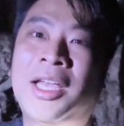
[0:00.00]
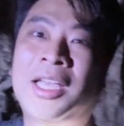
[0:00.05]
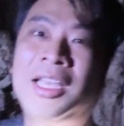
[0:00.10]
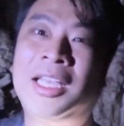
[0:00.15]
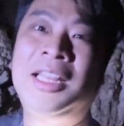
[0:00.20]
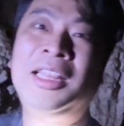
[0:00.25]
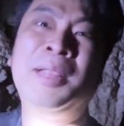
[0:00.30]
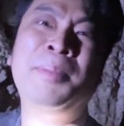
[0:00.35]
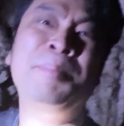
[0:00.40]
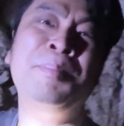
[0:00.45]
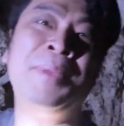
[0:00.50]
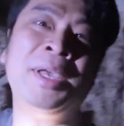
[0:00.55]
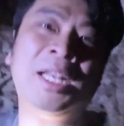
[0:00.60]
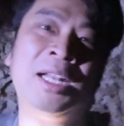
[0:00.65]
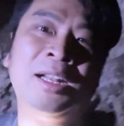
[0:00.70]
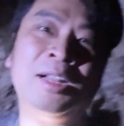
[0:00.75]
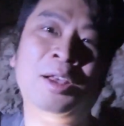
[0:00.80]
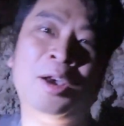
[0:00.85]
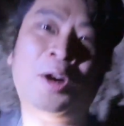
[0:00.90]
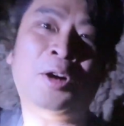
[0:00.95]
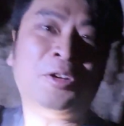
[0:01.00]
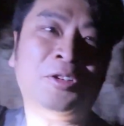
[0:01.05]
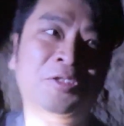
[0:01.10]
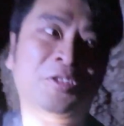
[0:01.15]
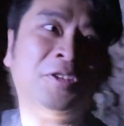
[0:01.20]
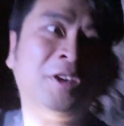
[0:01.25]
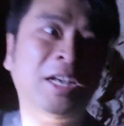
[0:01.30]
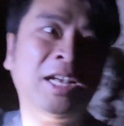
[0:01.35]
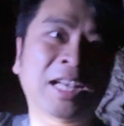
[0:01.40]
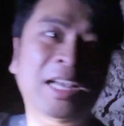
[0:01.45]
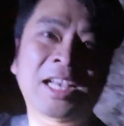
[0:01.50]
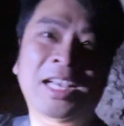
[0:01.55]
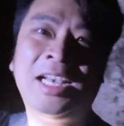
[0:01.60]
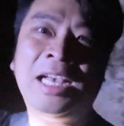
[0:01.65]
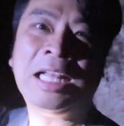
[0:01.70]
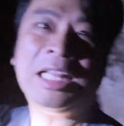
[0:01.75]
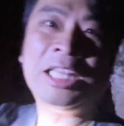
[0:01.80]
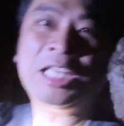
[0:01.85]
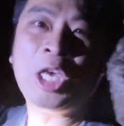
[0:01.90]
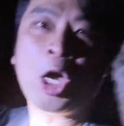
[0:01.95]
in the middle of
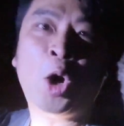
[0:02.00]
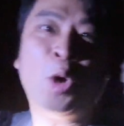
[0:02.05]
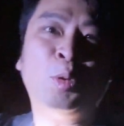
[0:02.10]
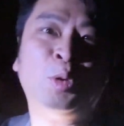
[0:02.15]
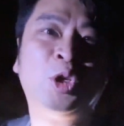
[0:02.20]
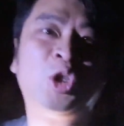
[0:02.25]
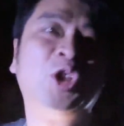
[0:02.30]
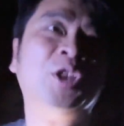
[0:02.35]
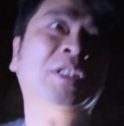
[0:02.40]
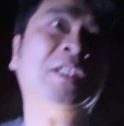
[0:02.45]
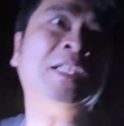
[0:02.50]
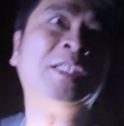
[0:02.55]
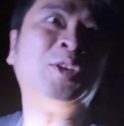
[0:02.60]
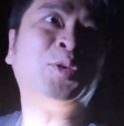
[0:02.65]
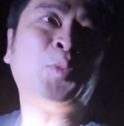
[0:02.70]
the ocean as